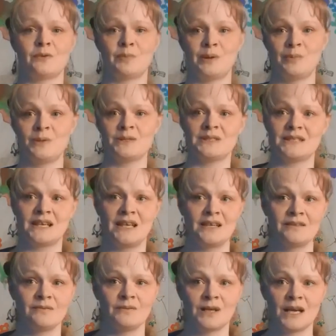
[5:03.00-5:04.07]
for people to
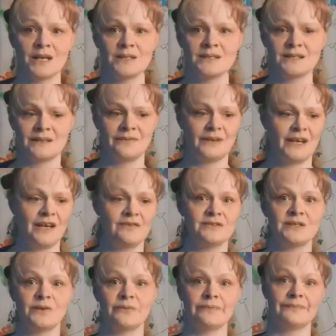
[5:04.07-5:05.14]
see what kind of stuff I have,
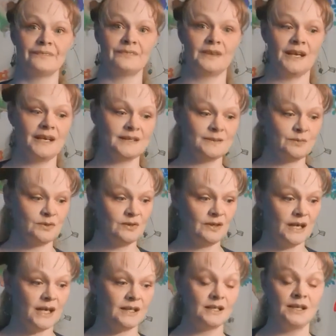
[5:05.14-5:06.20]
so I guess we'll do
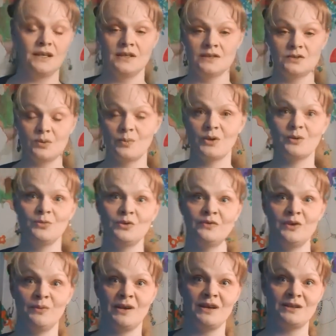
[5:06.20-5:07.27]
that. So I'm gonna move
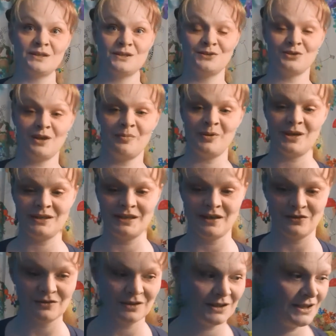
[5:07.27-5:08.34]
you around on this tripod
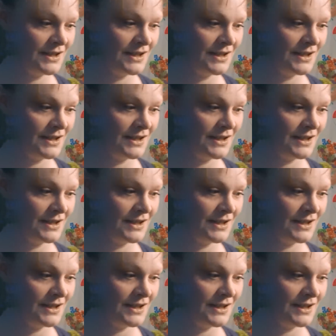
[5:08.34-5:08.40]
now.